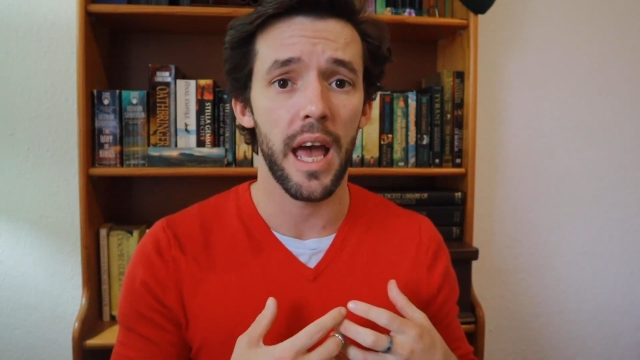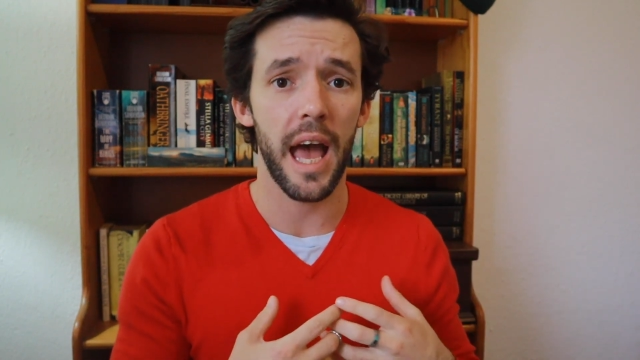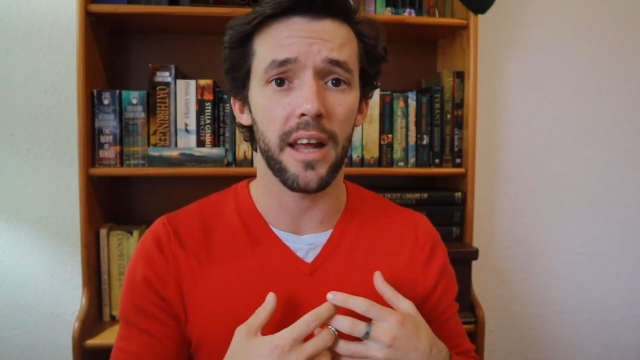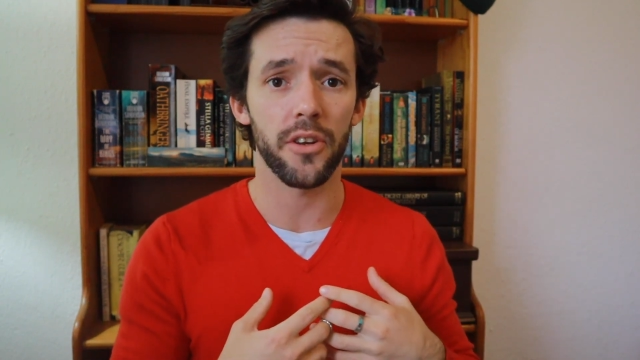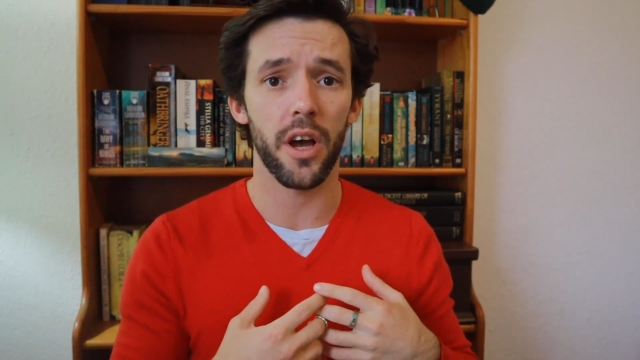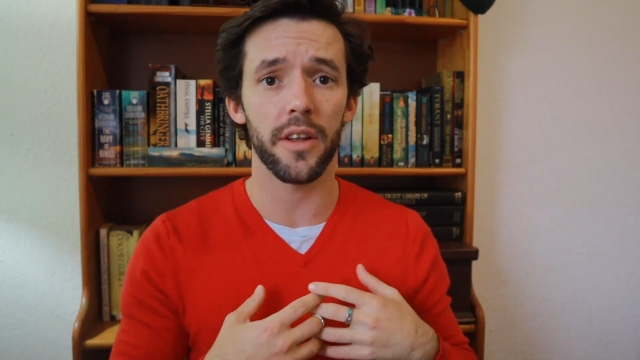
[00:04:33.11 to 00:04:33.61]

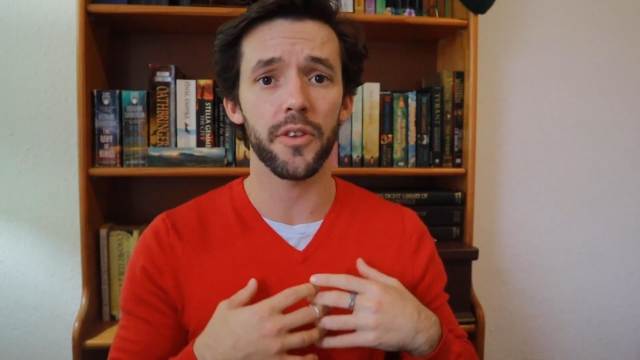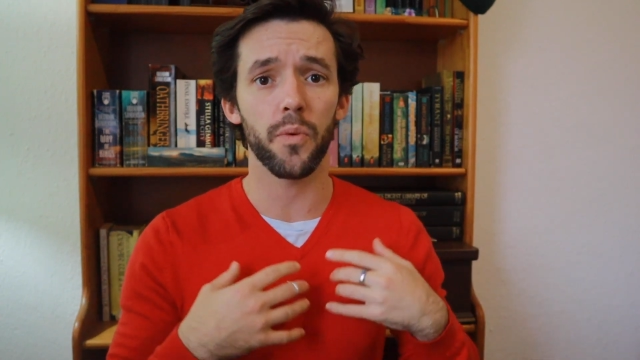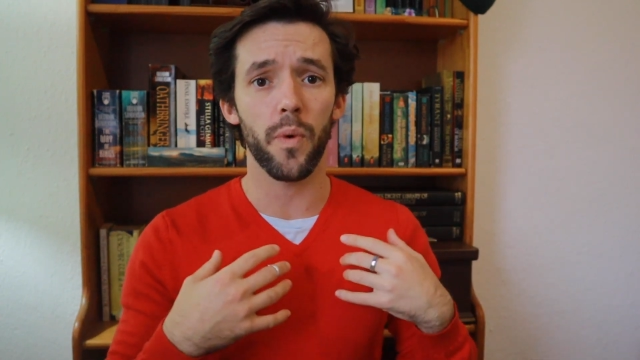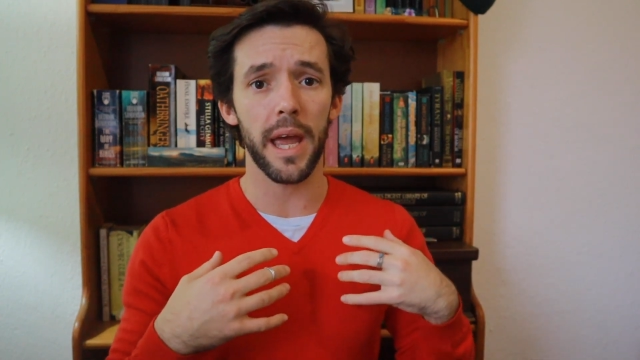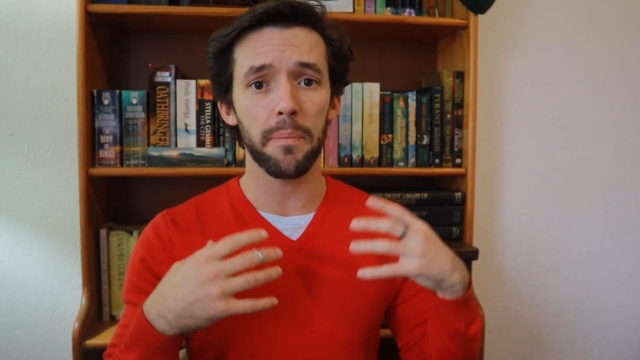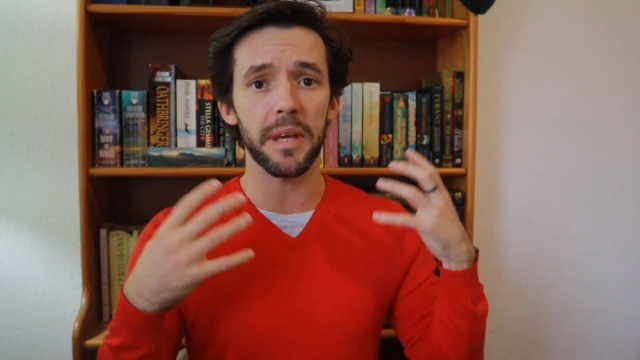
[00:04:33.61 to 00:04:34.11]
and not the
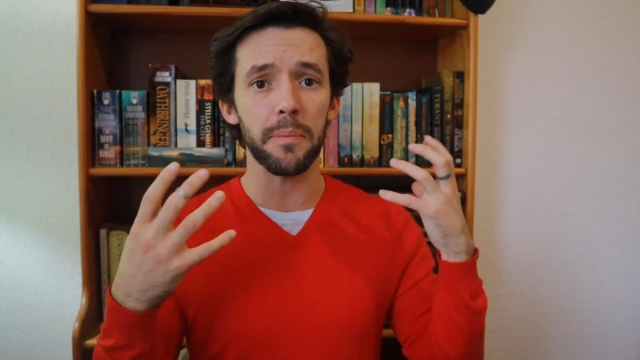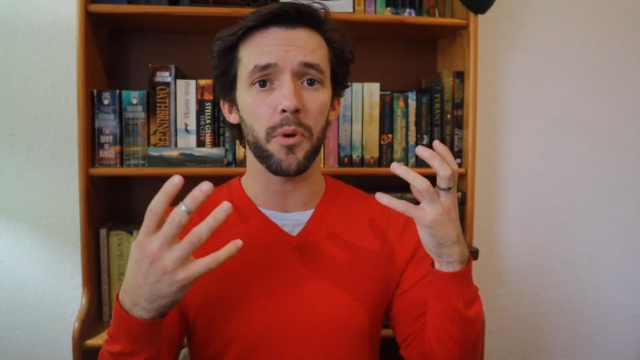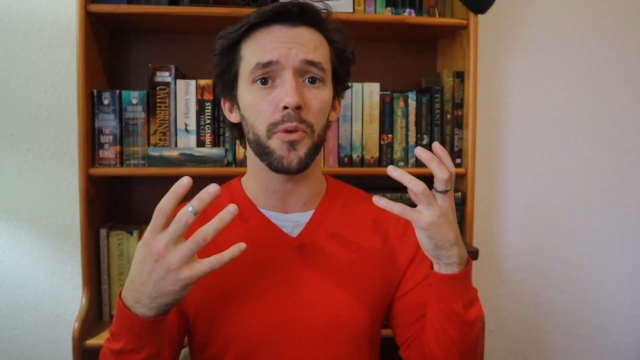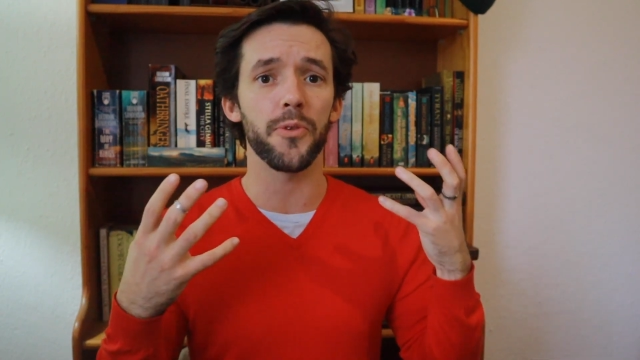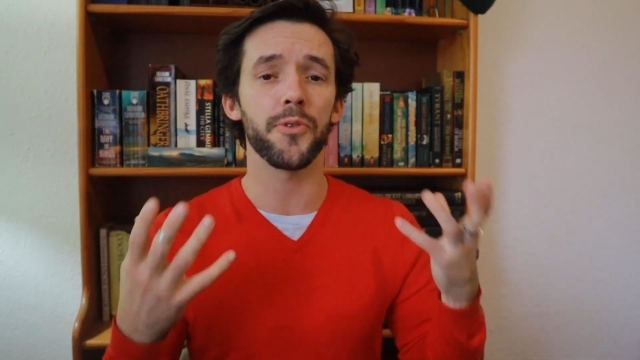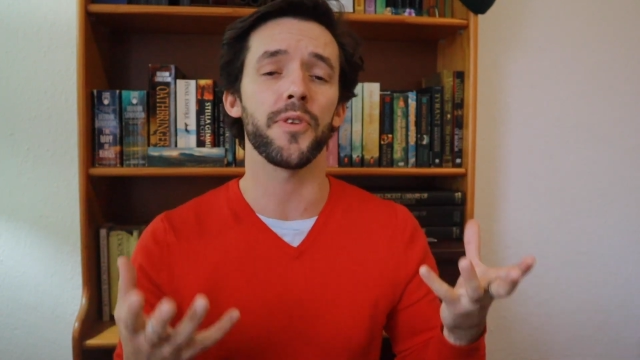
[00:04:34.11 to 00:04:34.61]
way
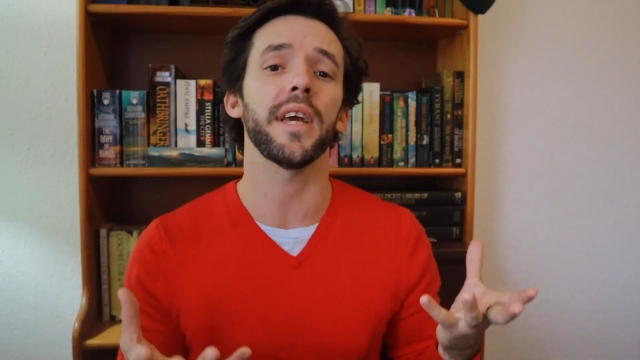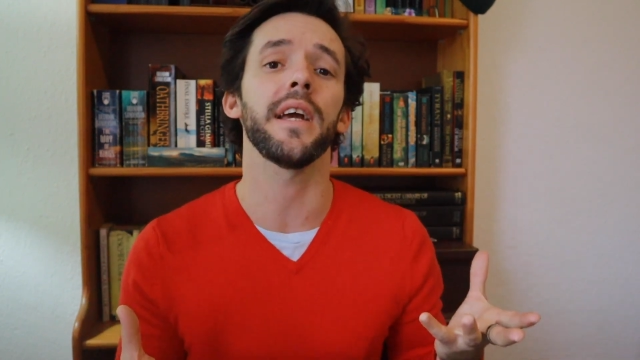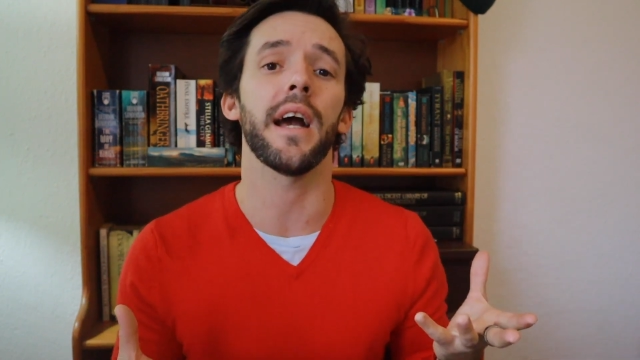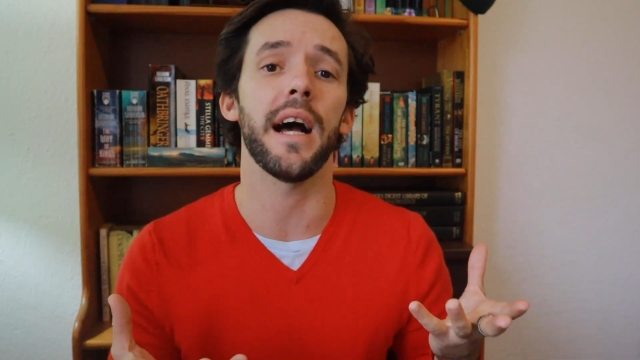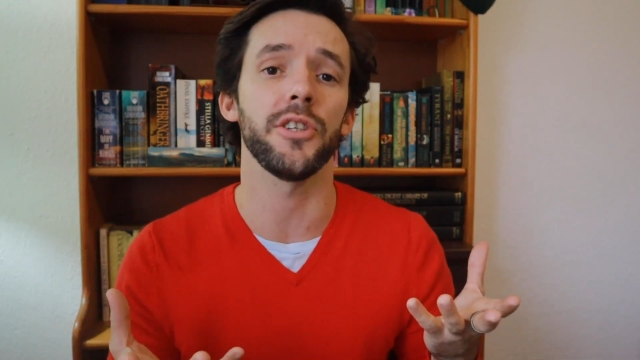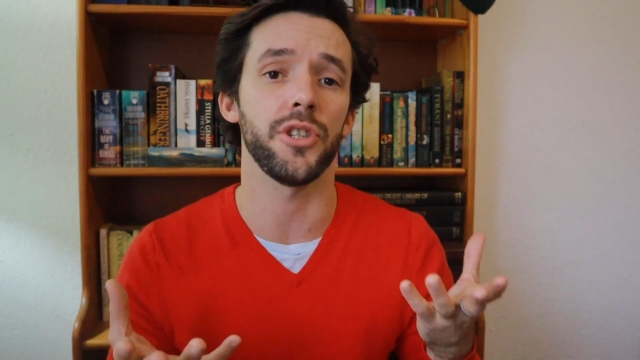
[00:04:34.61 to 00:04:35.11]
people
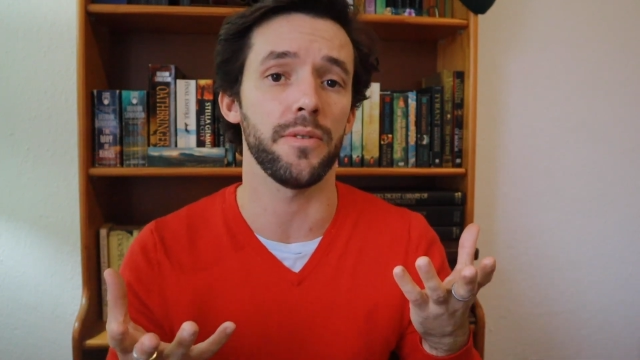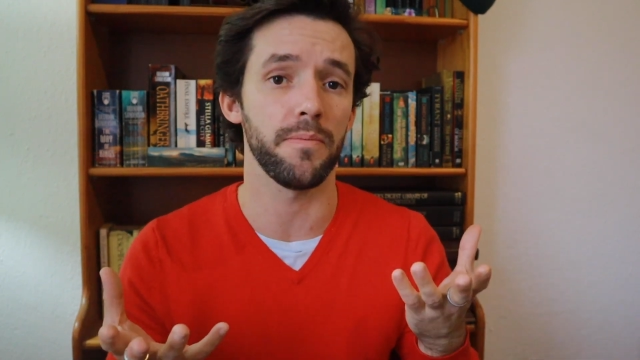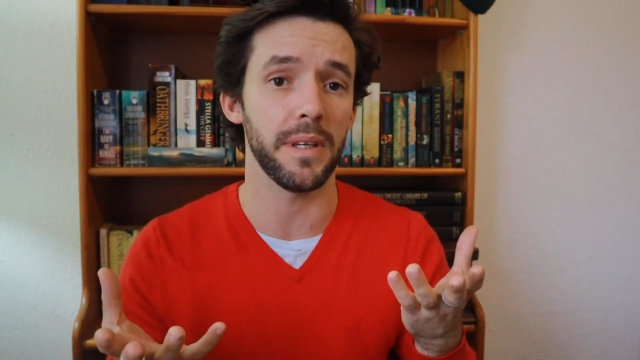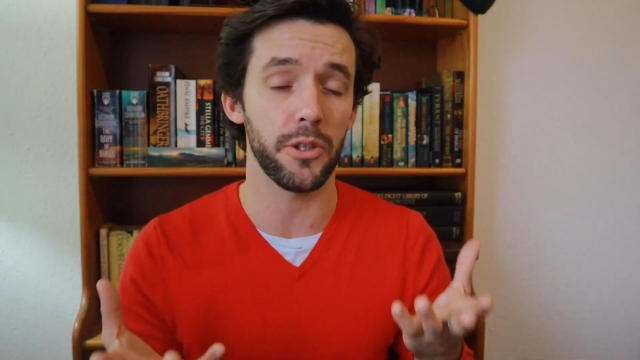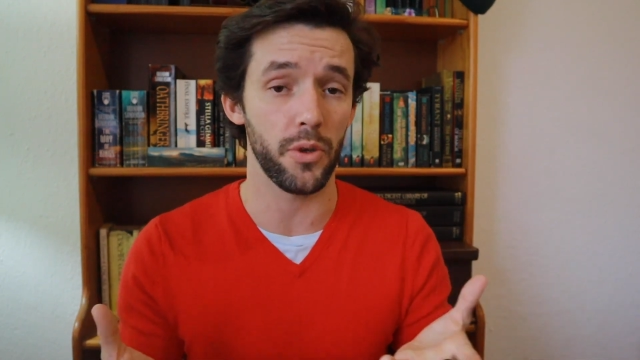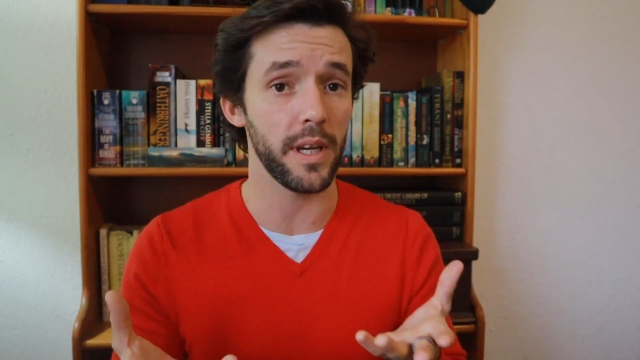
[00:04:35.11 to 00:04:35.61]
think I
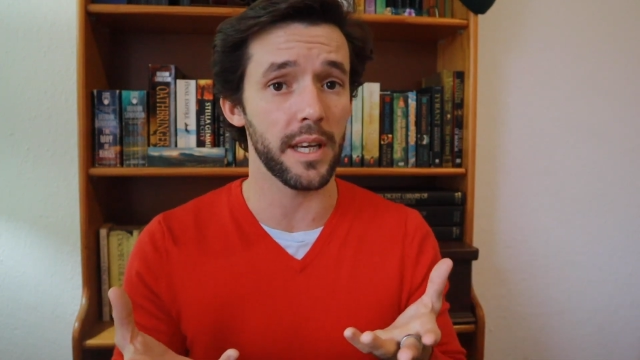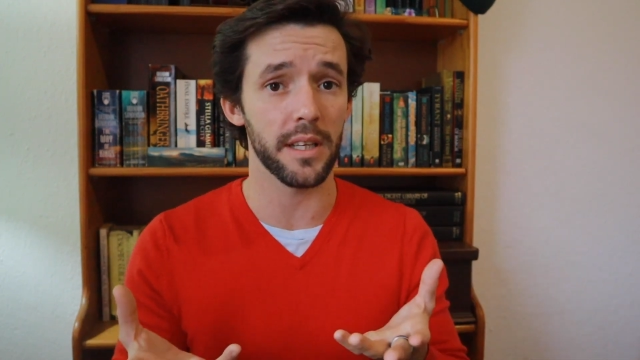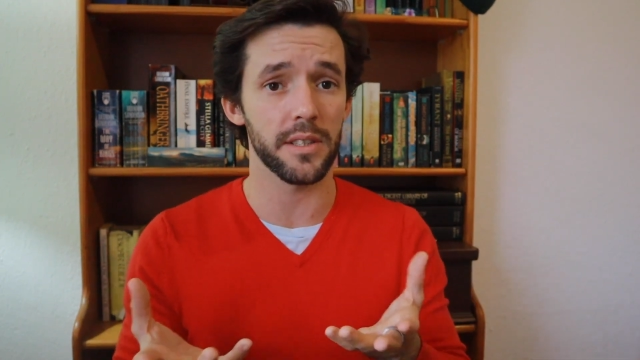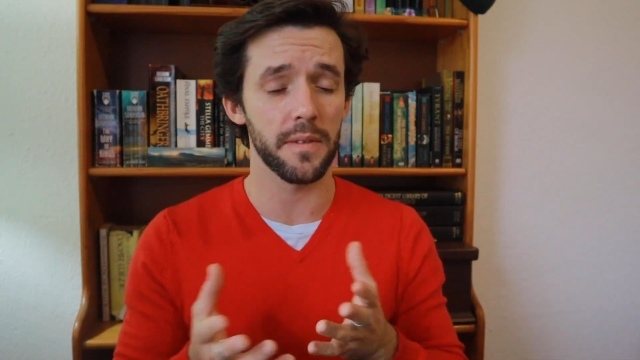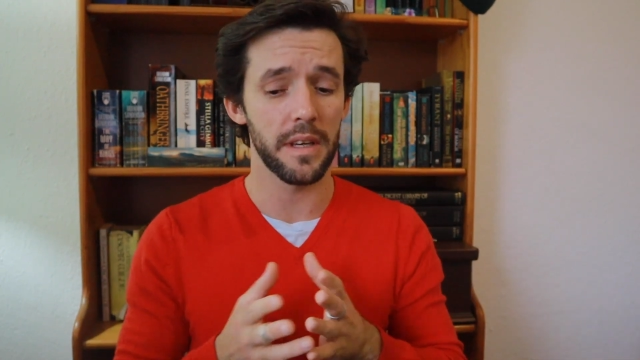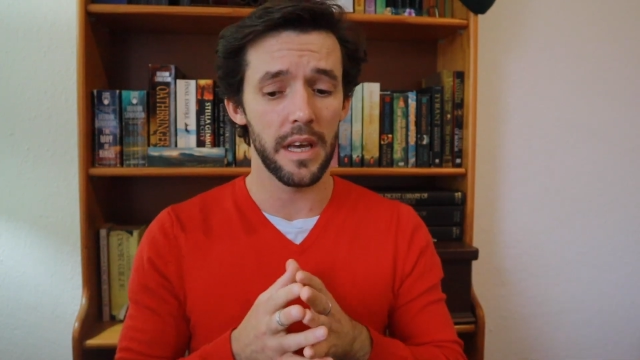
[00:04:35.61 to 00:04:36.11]
should be doing
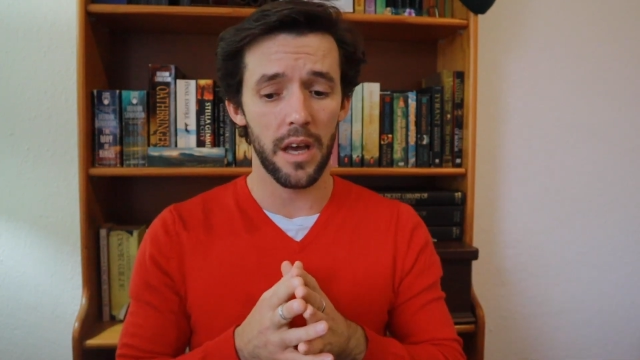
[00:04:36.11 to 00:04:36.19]
it